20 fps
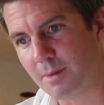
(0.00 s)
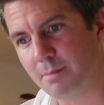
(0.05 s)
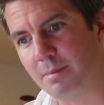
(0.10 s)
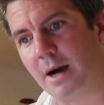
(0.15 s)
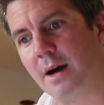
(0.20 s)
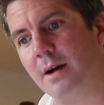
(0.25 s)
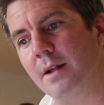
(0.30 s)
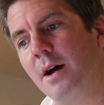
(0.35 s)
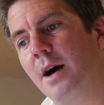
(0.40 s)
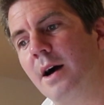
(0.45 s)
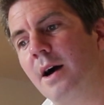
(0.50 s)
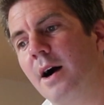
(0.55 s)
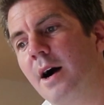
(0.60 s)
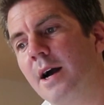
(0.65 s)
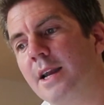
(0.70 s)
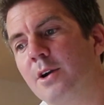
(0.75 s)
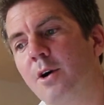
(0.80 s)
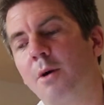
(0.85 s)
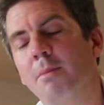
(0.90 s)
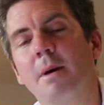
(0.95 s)
But
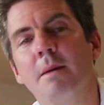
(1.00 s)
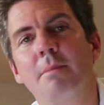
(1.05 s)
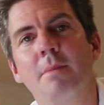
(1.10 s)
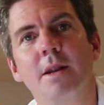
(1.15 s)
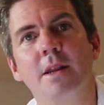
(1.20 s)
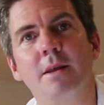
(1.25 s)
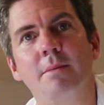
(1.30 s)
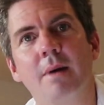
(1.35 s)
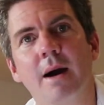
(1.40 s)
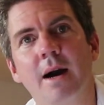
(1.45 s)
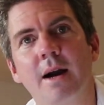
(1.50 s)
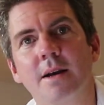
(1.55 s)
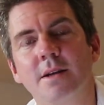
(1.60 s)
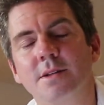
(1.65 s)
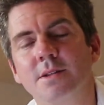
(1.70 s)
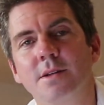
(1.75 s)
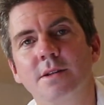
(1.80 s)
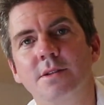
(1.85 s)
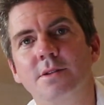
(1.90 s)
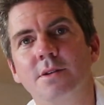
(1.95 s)
I got my money back.
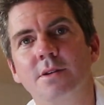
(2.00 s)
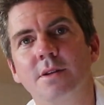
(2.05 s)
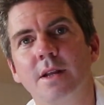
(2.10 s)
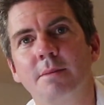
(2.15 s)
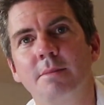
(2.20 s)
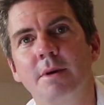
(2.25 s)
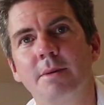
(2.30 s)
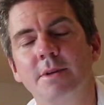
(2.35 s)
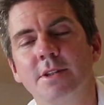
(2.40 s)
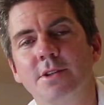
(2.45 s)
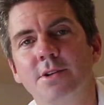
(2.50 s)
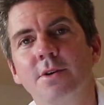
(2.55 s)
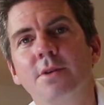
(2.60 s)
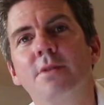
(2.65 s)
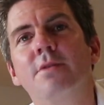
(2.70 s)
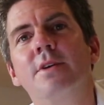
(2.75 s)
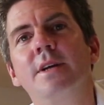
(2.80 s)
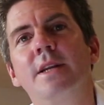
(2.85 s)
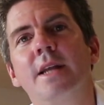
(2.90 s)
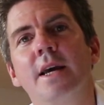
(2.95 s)
So it took like maybe
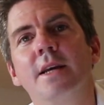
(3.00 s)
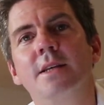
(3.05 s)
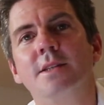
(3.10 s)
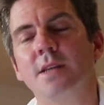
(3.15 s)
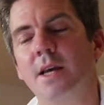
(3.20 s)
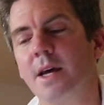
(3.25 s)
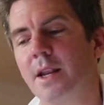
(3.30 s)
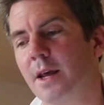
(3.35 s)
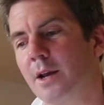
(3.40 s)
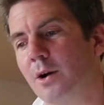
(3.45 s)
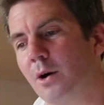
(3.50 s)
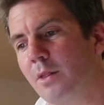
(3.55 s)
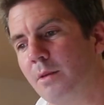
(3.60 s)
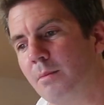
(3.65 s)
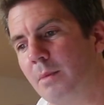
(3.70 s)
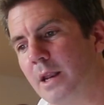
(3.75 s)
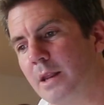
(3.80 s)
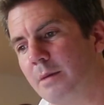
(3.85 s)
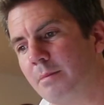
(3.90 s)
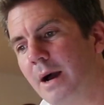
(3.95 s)
2-3 days, and I got the
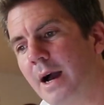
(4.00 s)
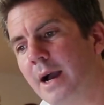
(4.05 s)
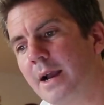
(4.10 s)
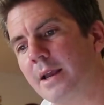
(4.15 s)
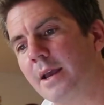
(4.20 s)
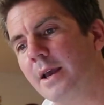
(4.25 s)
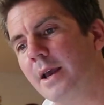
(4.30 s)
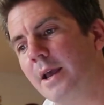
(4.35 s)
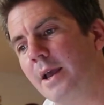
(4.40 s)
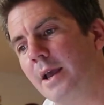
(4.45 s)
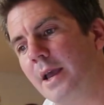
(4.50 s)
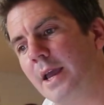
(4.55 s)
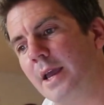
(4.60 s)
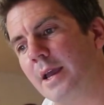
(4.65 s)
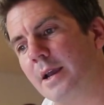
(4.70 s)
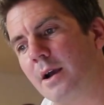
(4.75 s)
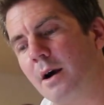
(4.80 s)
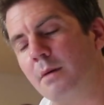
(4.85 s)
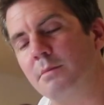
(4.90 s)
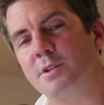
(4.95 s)
money back.
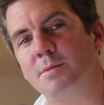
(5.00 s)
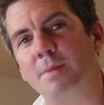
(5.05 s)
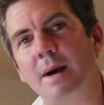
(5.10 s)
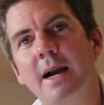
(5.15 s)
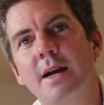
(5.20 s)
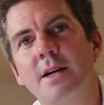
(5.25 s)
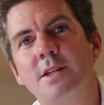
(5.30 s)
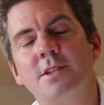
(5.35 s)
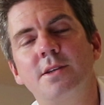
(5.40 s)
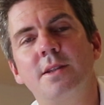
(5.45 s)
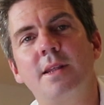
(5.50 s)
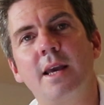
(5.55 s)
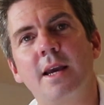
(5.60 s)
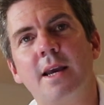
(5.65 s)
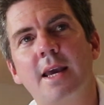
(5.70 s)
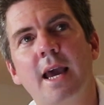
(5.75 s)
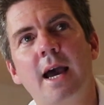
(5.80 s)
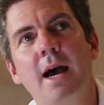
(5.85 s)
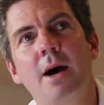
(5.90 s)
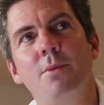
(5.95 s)
It comes back to the
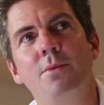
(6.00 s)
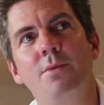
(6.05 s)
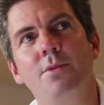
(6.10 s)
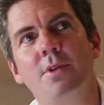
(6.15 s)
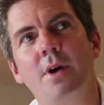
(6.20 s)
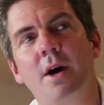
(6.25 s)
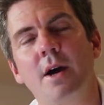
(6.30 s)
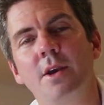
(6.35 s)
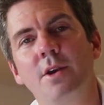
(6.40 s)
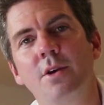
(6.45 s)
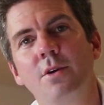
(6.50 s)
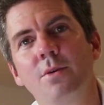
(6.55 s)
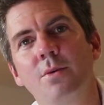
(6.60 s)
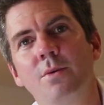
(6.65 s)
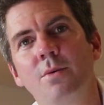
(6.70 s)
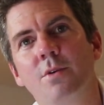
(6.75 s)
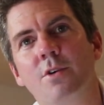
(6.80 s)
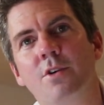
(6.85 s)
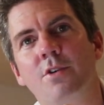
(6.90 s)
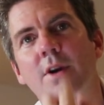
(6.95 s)
account that
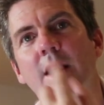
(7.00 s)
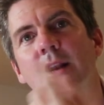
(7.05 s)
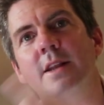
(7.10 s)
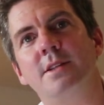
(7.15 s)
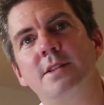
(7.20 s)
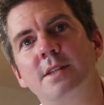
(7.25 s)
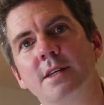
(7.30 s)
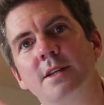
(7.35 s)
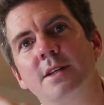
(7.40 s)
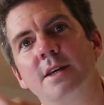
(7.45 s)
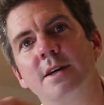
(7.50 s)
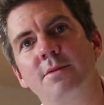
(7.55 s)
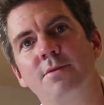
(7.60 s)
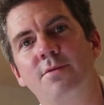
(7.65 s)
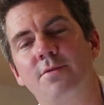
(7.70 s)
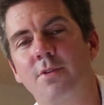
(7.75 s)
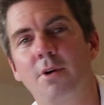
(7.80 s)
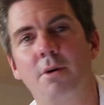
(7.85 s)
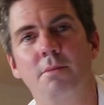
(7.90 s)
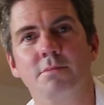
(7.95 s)
you credited
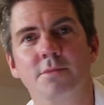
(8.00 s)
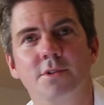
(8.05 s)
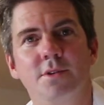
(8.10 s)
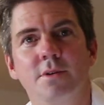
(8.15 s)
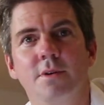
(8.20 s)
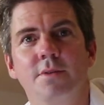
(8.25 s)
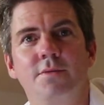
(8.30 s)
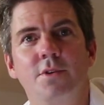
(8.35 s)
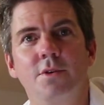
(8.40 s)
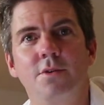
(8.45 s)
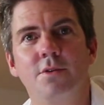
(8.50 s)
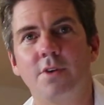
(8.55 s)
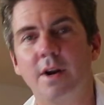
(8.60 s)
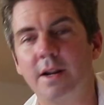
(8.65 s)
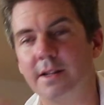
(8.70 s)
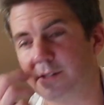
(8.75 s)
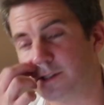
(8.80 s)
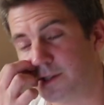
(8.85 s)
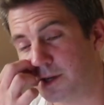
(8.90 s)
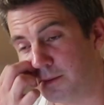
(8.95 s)
it from. So if you
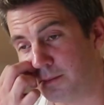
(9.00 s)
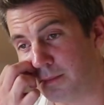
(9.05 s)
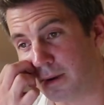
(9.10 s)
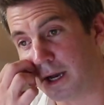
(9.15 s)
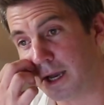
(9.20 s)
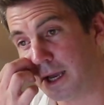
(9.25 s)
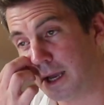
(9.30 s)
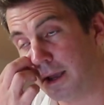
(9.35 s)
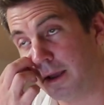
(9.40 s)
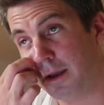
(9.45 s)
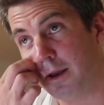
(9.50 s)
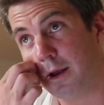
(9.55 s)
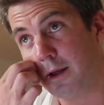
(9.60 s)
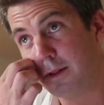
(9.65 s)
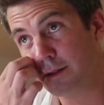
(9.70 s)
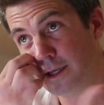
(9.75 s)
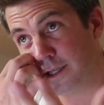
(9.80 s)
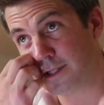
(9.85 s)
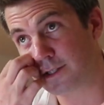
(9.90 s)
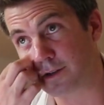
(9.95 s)
credited it by
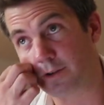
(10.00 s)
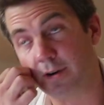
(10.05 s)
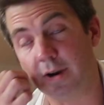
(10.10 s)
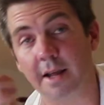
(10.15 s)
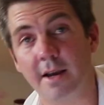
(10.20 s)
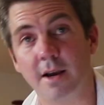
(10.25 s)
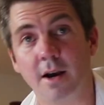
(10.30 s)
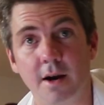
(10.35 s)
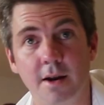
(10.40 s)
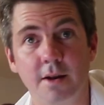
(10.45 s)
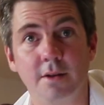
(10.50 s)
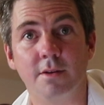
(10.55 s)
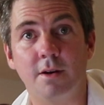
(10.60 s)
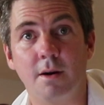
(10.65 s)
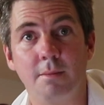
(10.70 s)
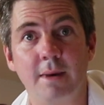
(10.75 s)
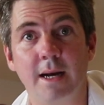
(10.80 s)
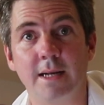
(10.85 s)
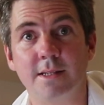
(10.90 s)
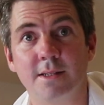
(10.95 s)
this credit card, it will
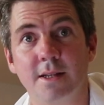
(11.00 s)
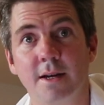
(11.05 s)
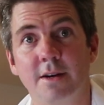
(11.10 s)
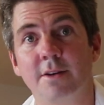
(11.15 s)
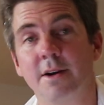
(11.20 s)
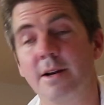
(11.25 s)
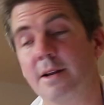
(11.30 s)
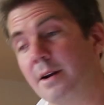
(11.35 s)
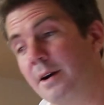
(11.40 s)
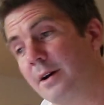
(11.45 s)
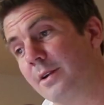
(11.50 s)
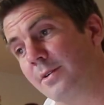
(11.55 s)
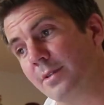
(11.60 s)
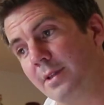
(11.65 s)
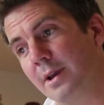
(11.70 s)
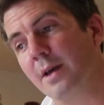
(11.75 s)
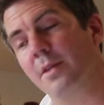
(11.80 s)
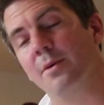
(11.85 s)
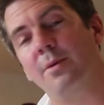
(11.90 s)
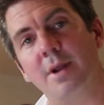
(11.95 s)
come back to that credit card. Or
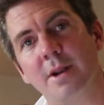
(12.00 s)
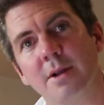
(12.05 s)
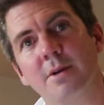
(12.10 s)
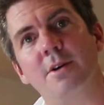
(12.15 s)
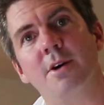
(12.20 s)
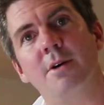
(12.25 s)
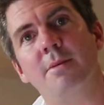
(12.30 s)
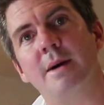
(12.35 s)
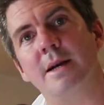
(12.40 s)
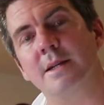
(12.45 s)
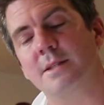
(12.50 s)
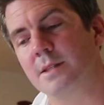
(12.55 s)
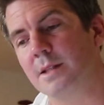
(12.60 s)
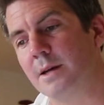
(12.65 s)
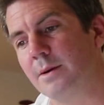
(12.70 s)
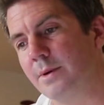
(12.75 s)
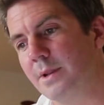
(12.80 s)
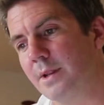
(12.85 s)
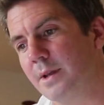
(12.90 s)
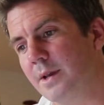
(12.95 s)
the other one, it will go back to
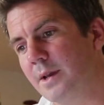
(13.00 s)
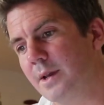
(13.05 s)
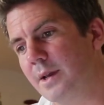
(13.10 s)
that one.